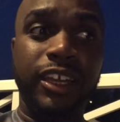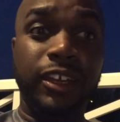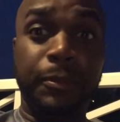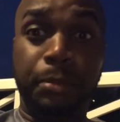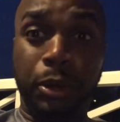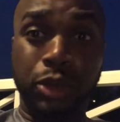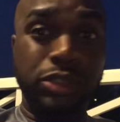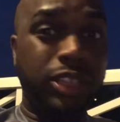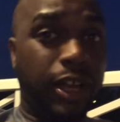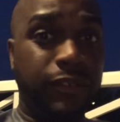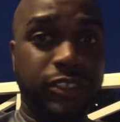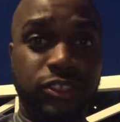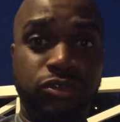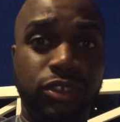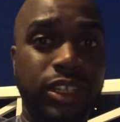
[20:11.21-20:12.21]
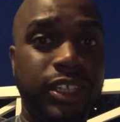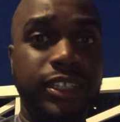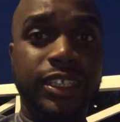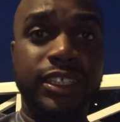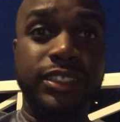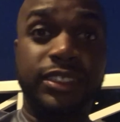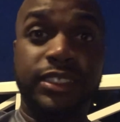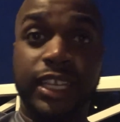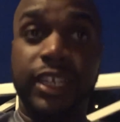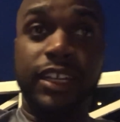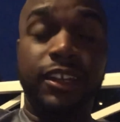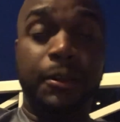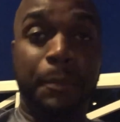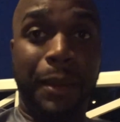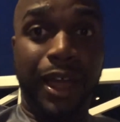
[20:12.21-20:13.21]
The post office really didn't say
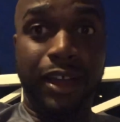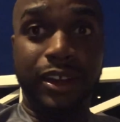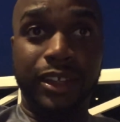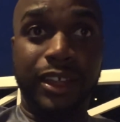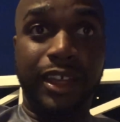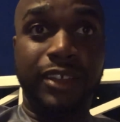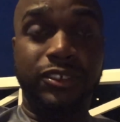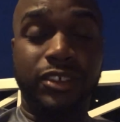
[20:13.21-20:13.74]
nothing about it.